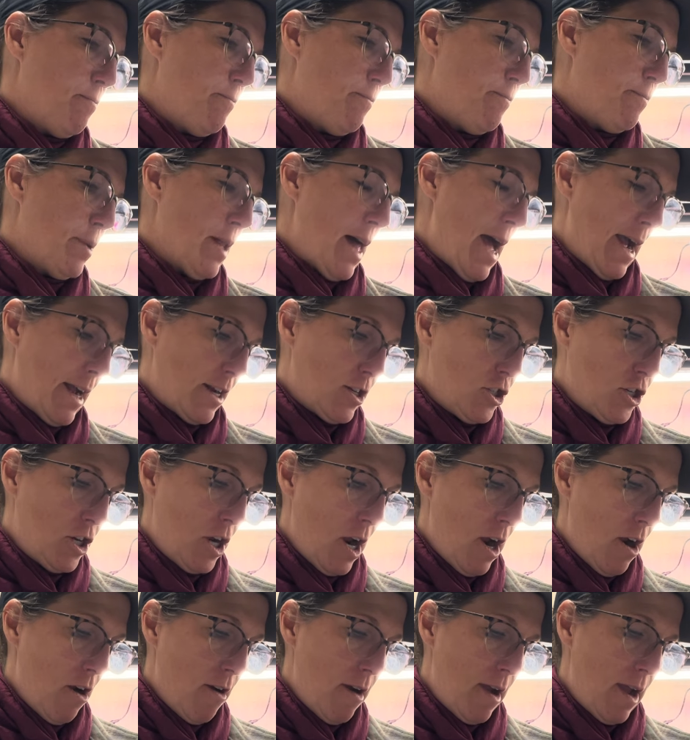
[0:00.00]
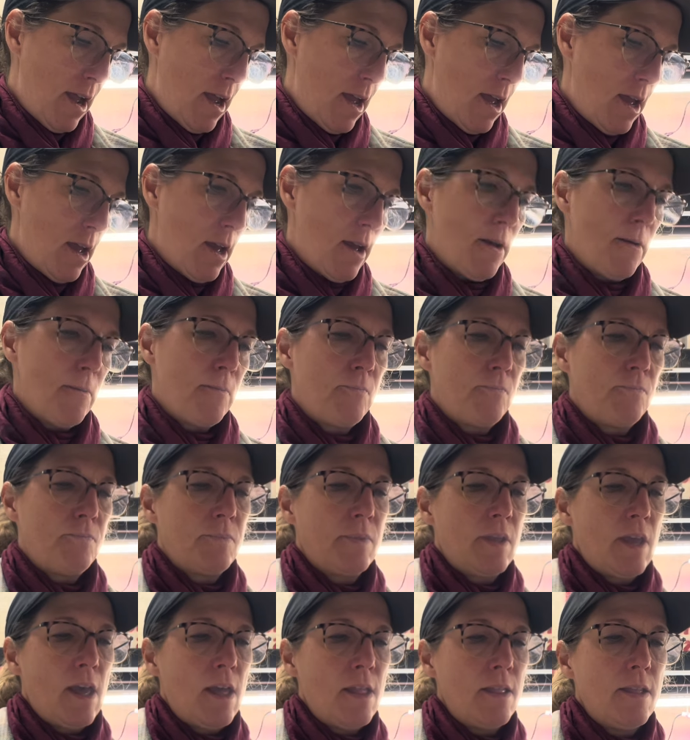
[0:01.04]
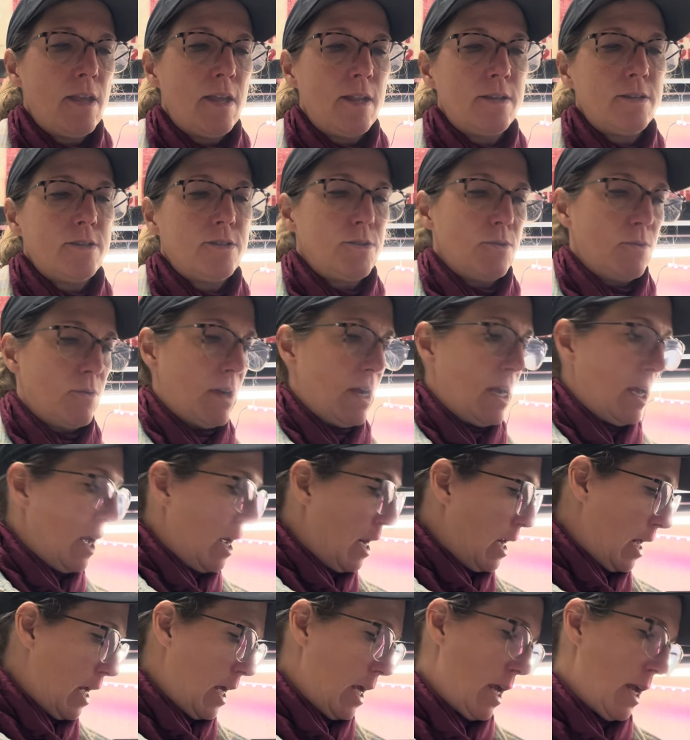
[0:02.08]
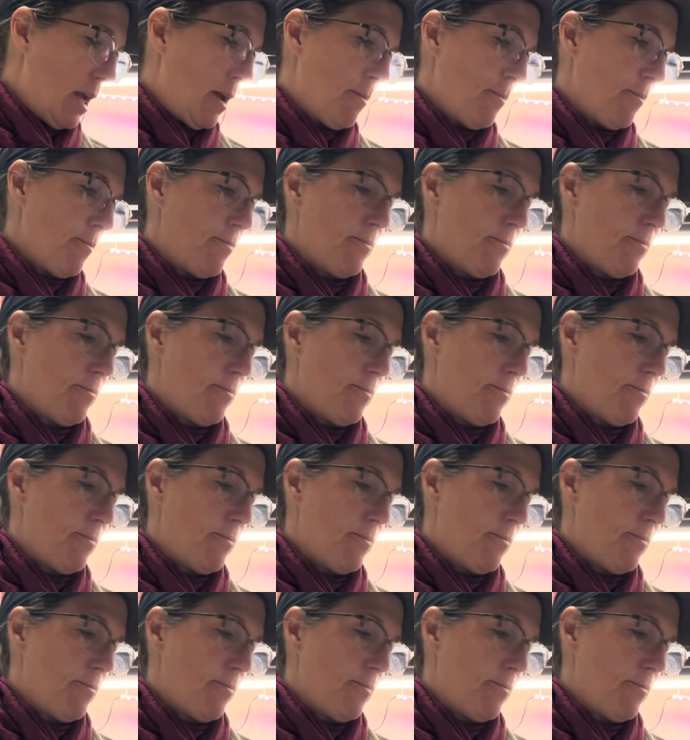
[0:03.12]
black cherry, and then zucchini,